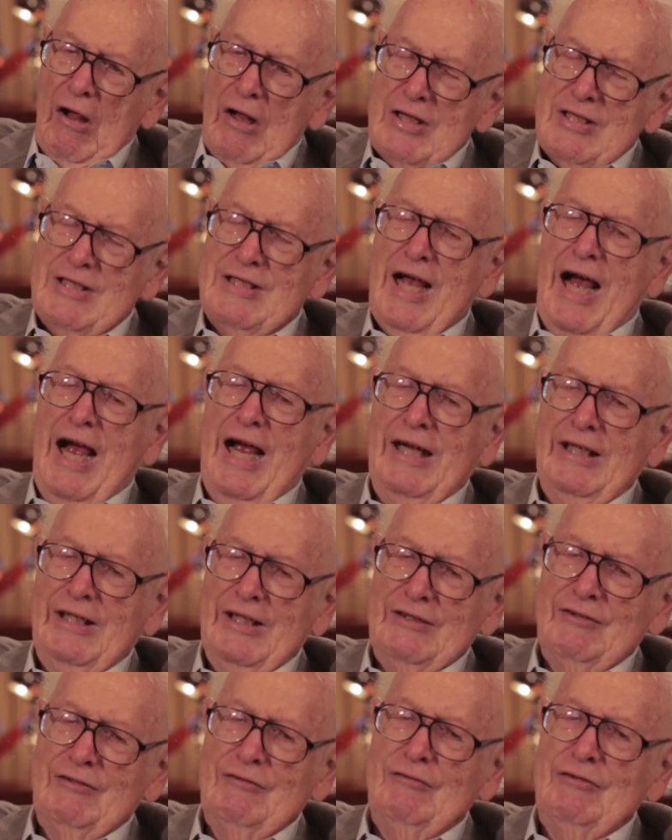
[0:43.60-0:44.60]

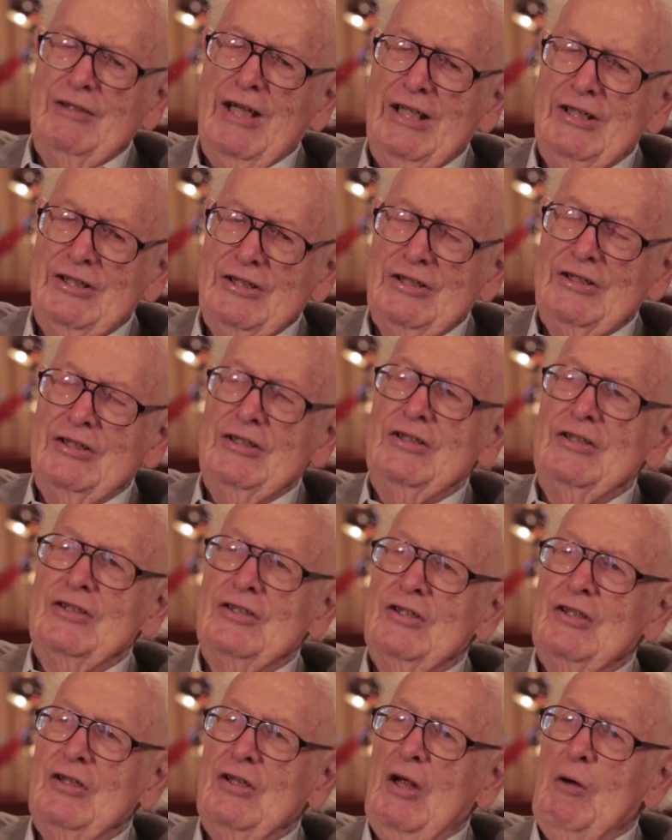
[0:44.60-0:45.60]
scientists from
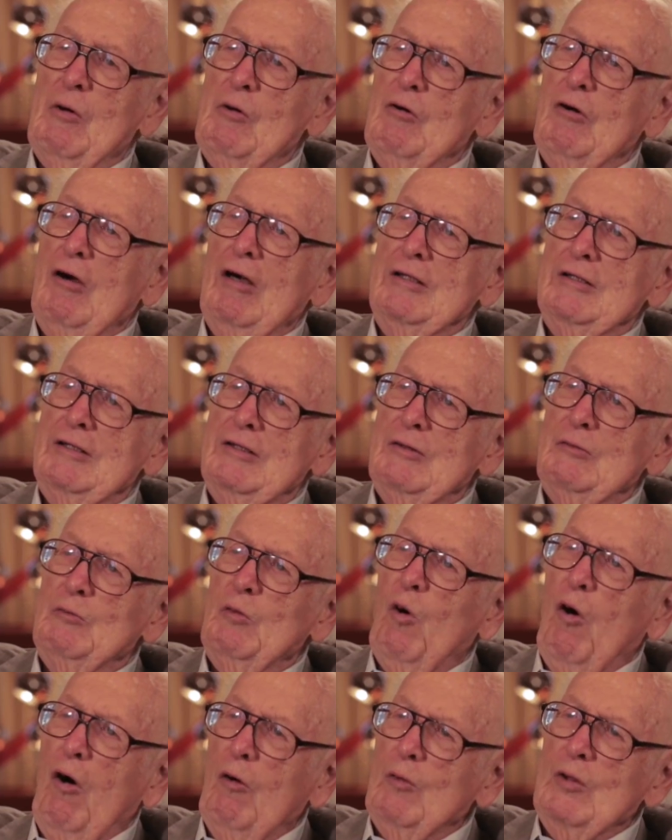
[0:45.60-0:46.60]
nations that were at
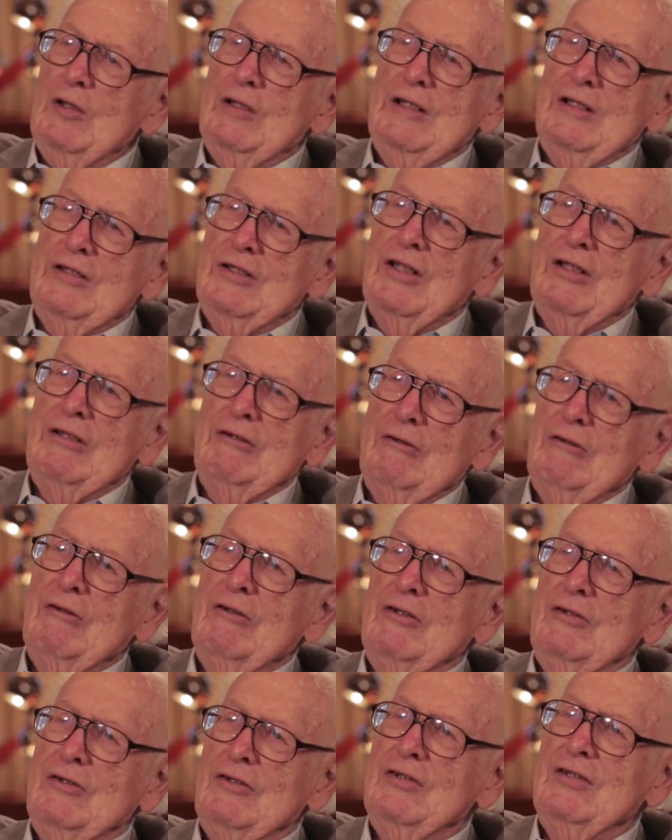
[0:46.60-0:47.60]
war with each other,
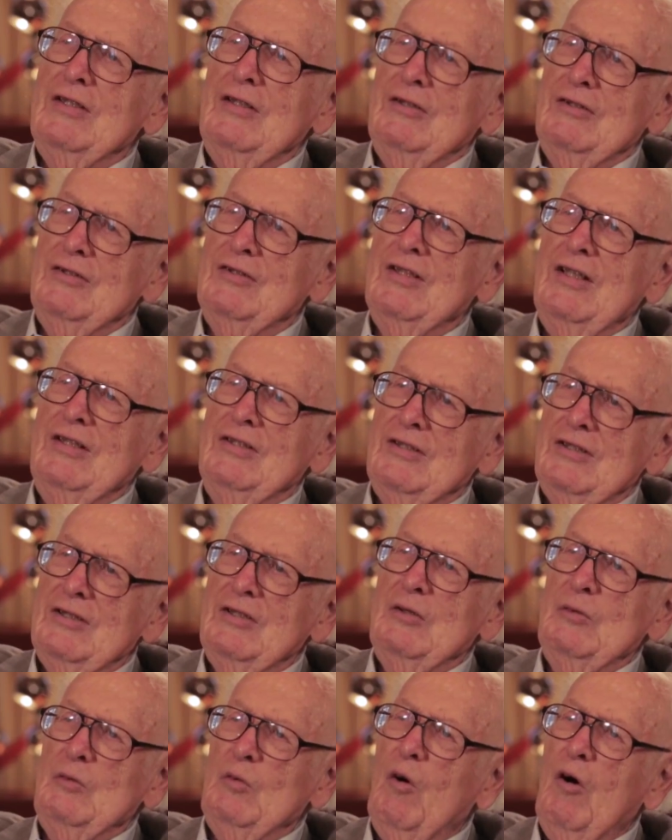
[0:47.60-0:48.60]
or
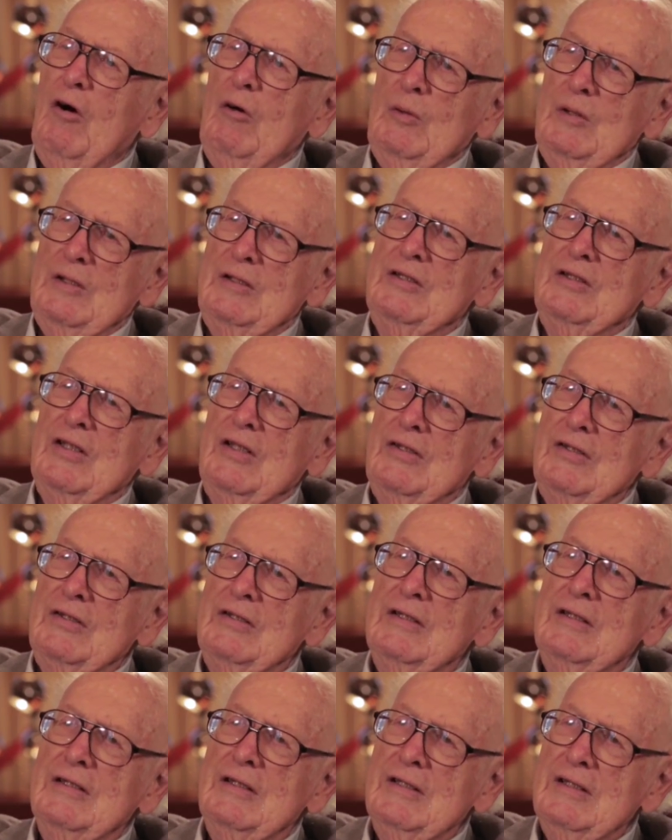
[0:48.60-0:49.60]
essentially at war with each other,
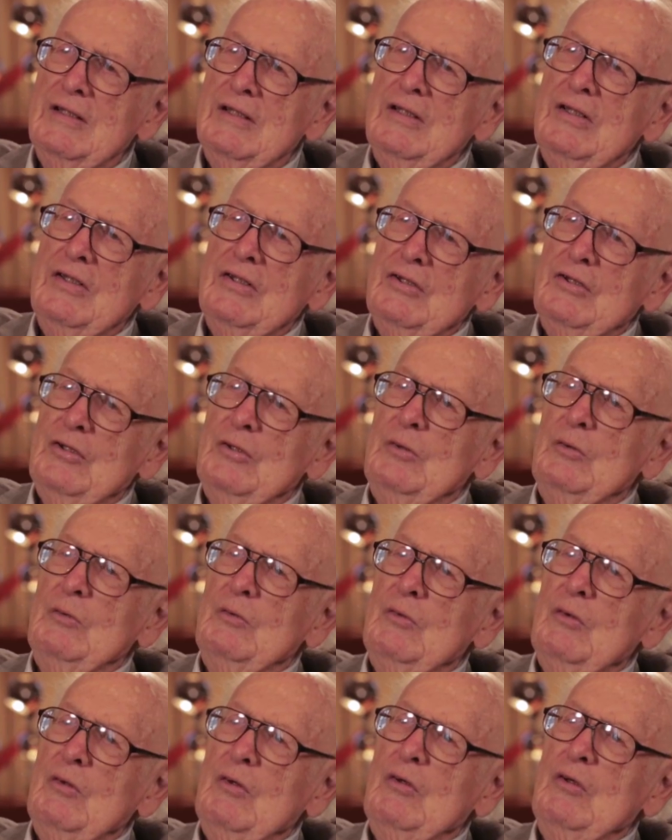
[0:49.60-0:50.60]

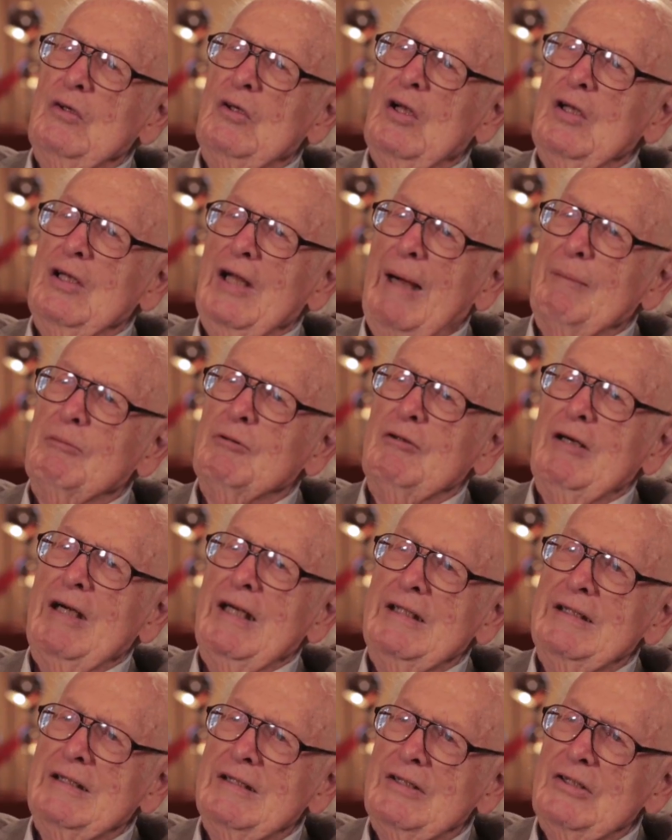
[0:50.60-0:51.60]
to
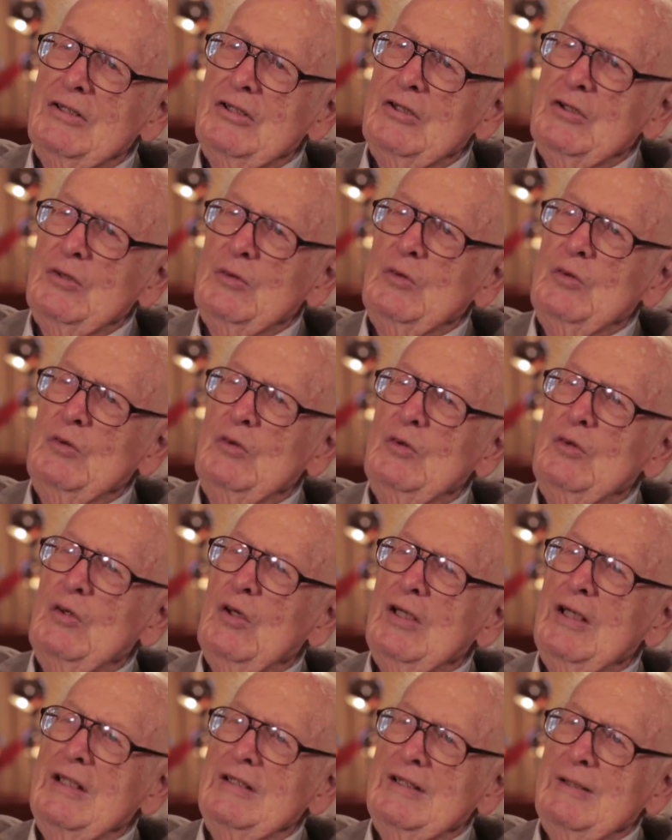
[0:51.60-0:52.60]
collaborate to
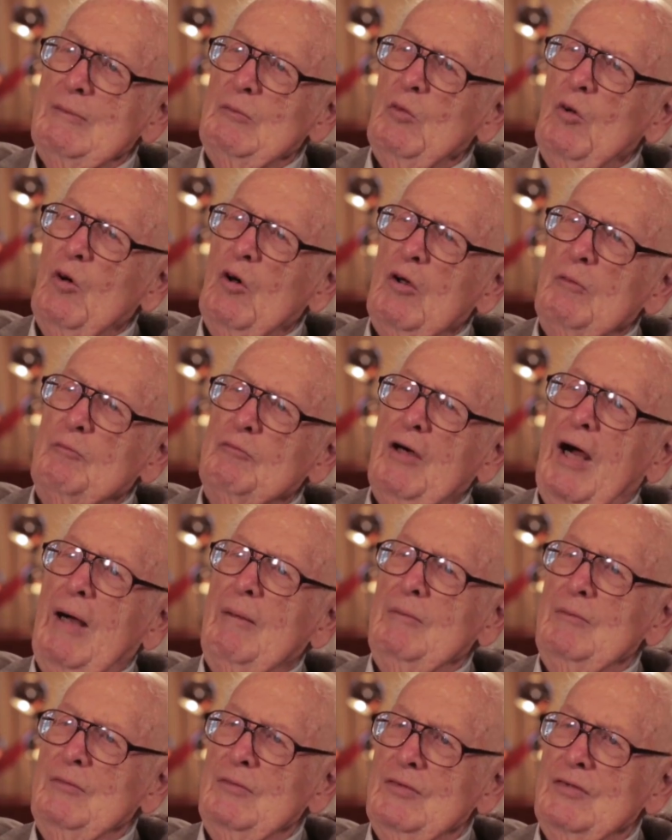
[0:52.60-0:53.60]
look at some world
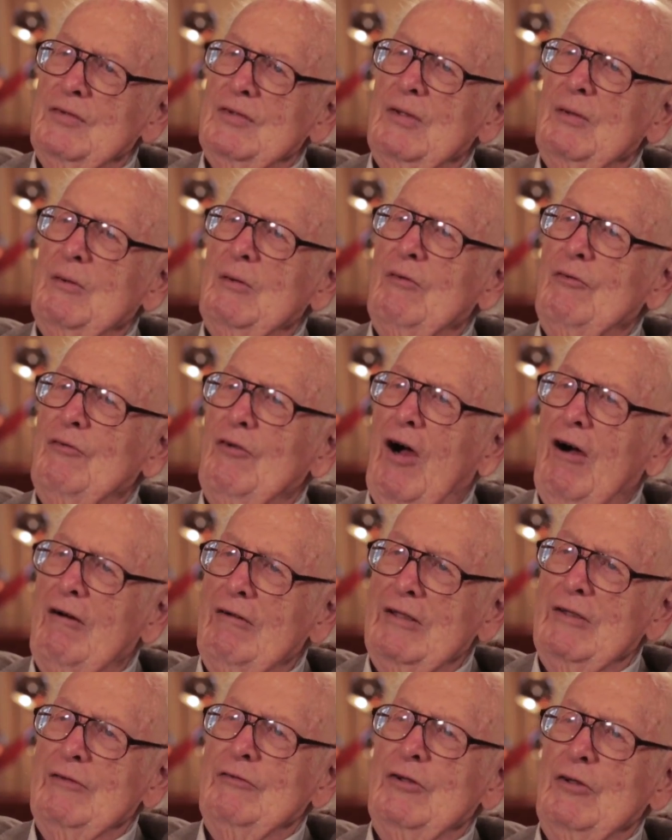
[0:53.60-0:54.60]
problems that were
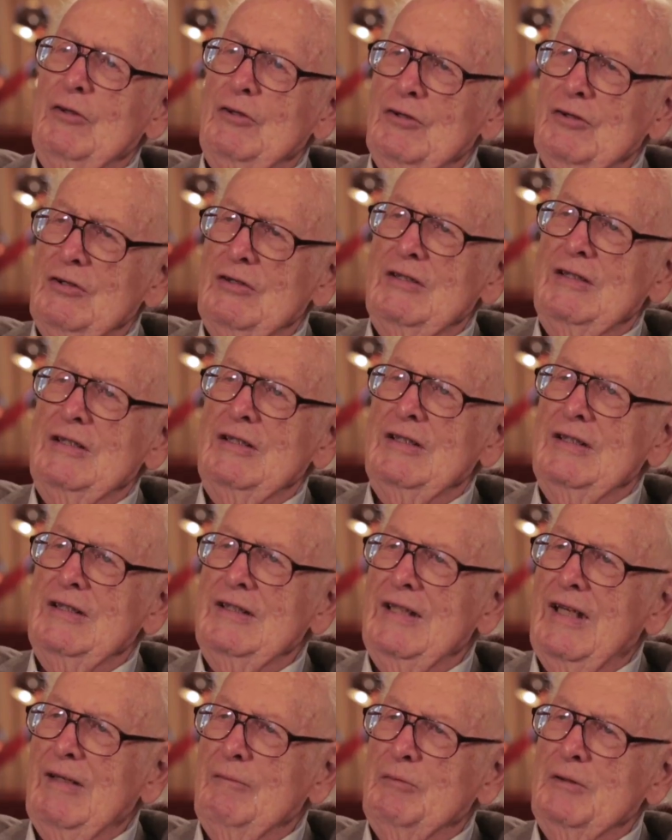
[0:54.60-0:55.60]
far in the future and
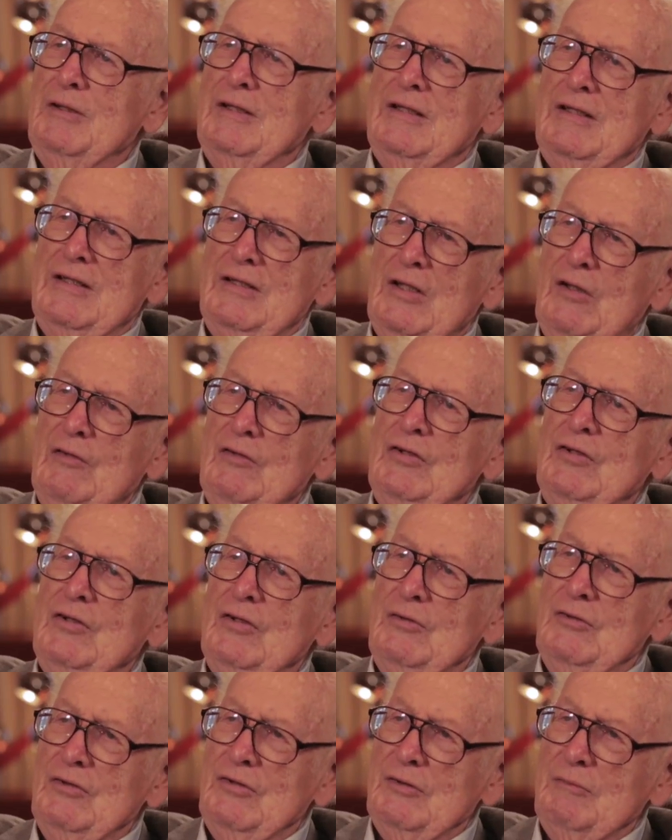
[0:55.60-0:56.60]
didn't have political
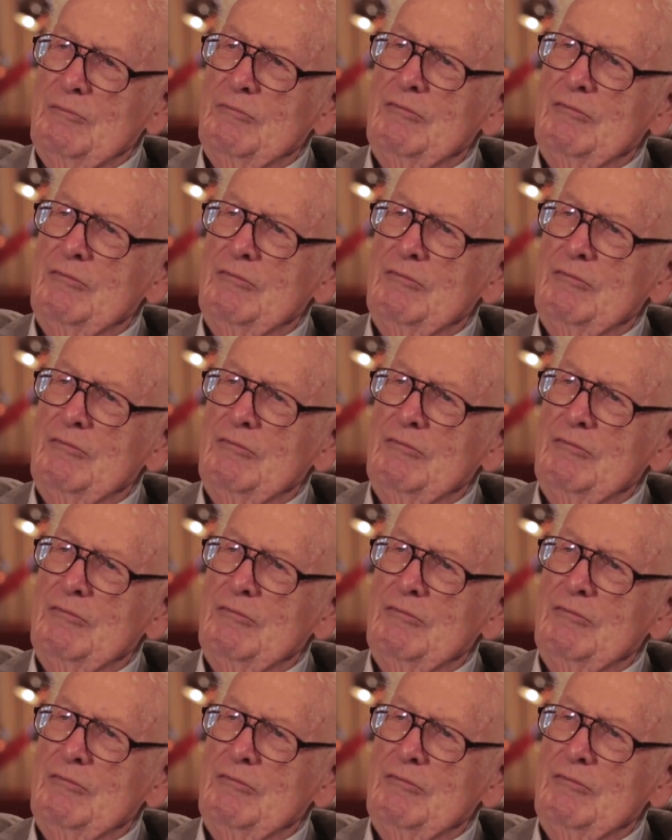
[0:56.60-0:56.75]
overtones at